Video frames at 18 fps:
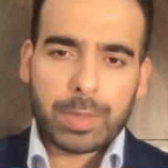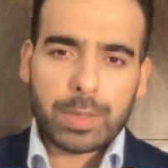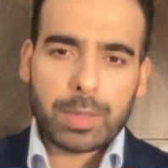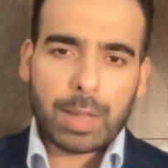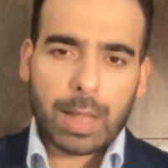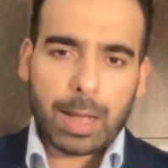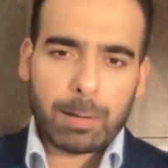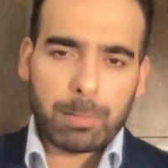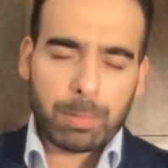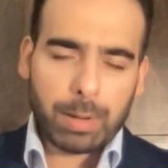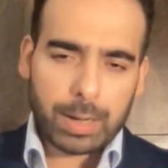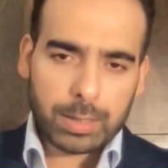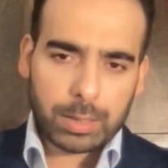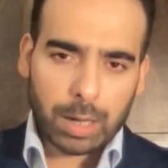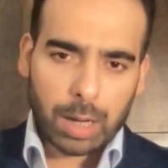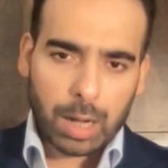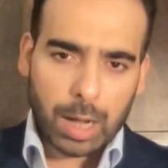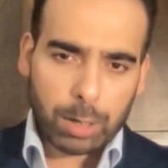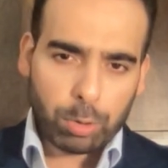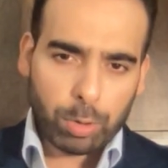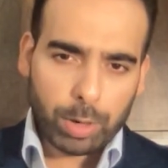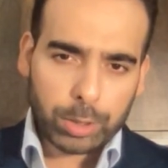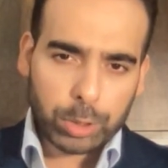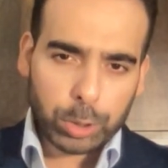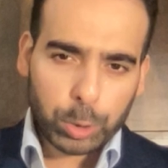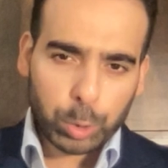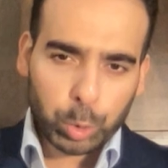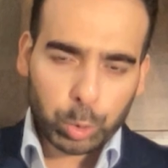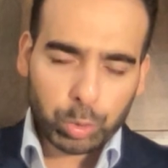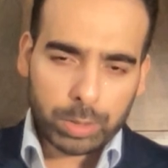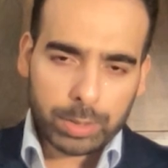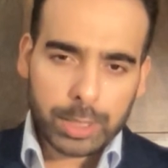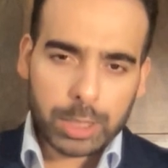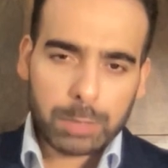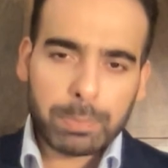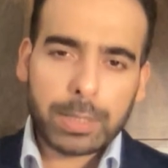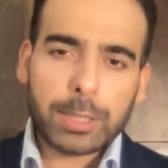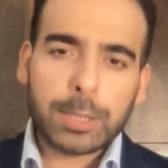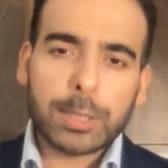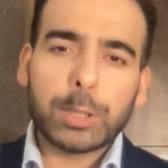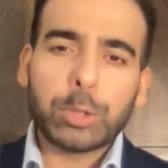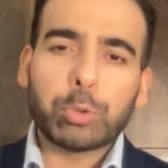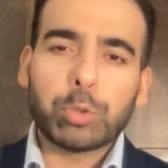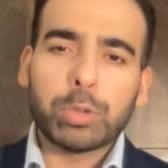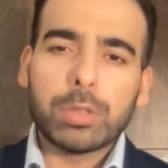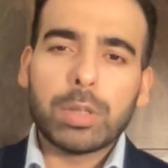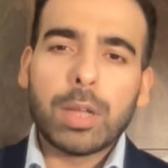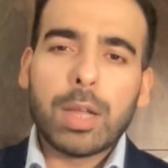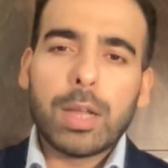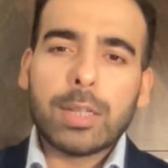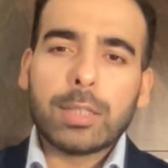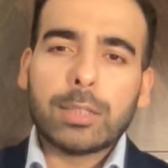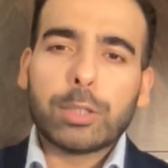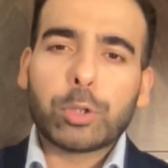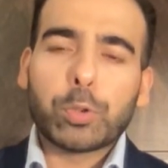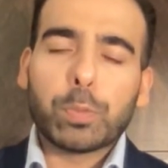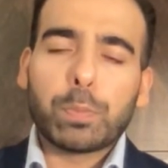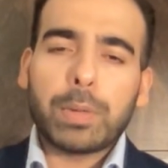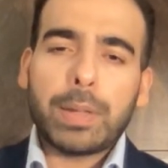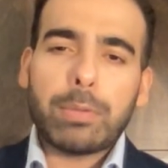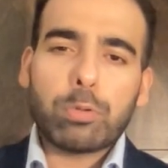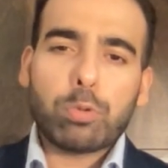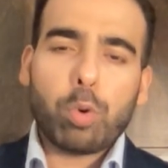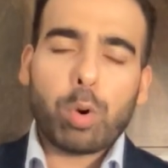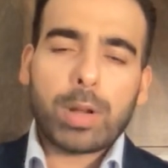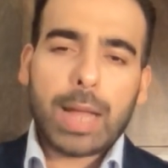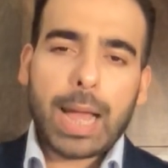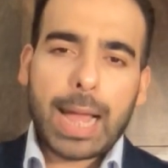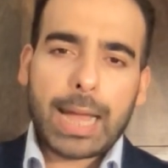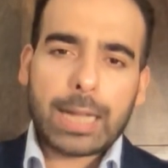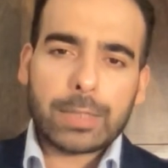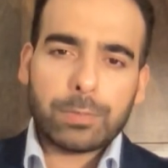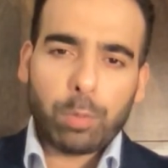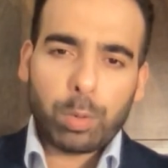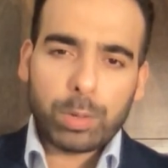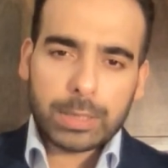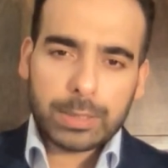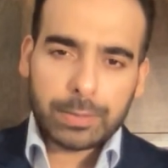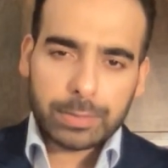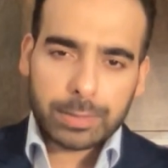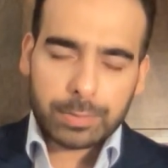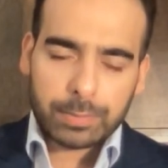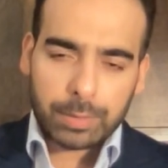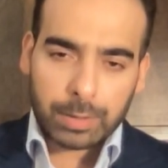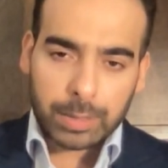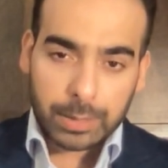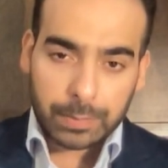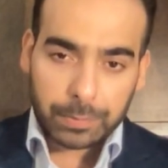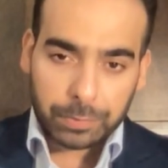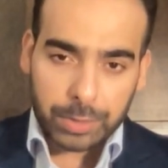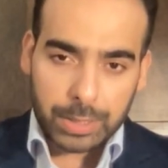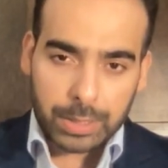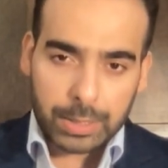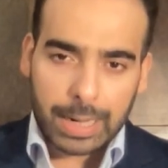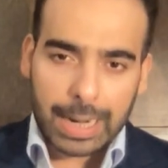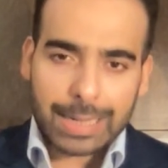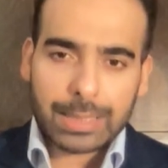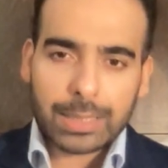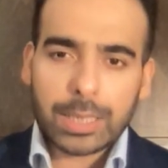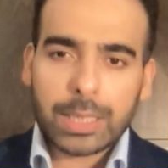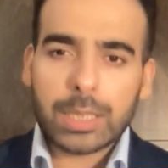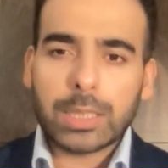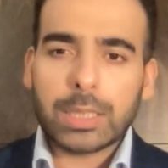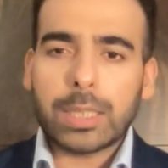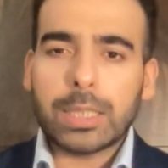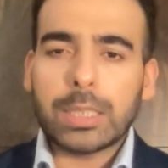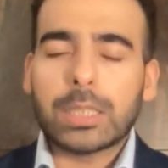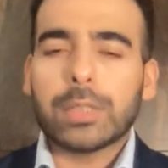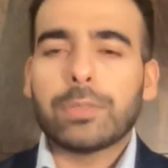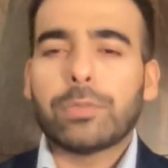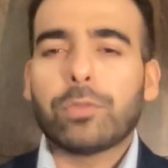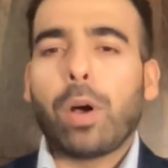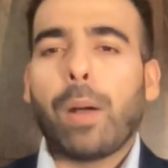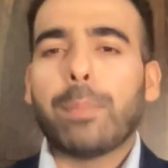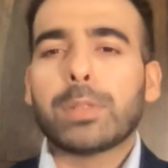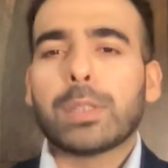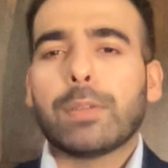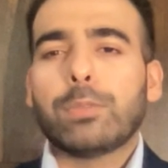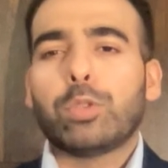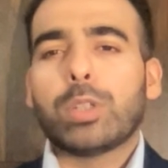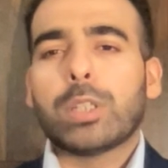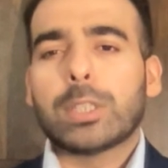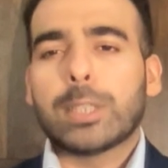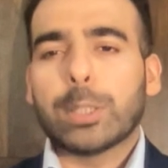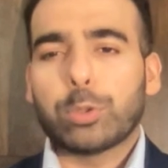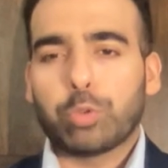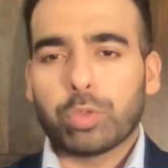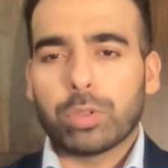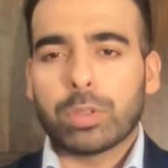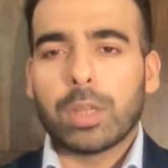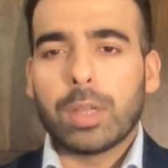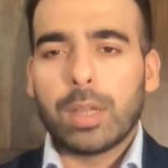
Now, under our constitutional dispensation, the Supreme Court has four different and distinct forms of jurisdiction.